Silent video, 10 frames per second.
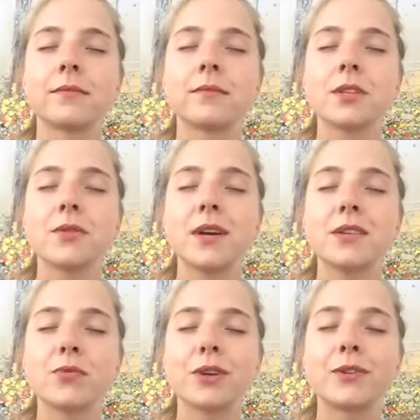So
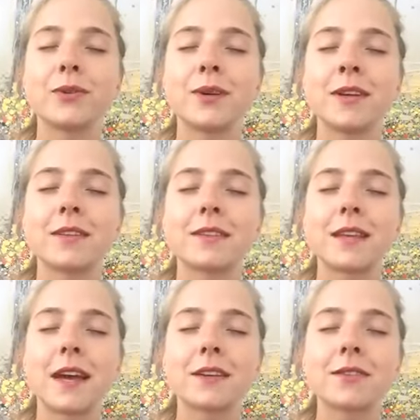as we're doing this
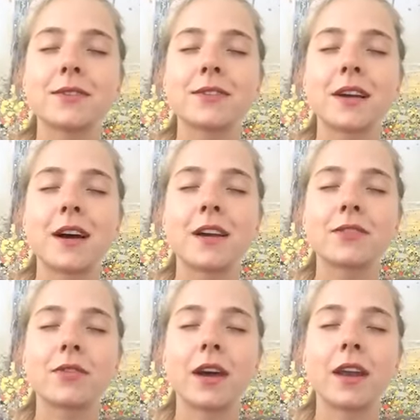
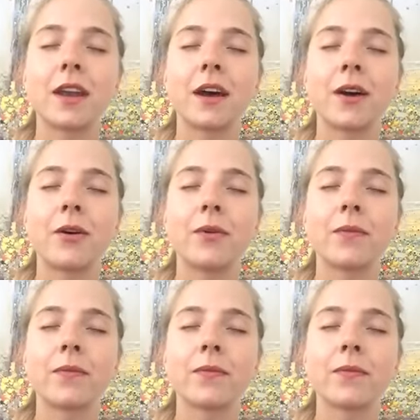exercise right now,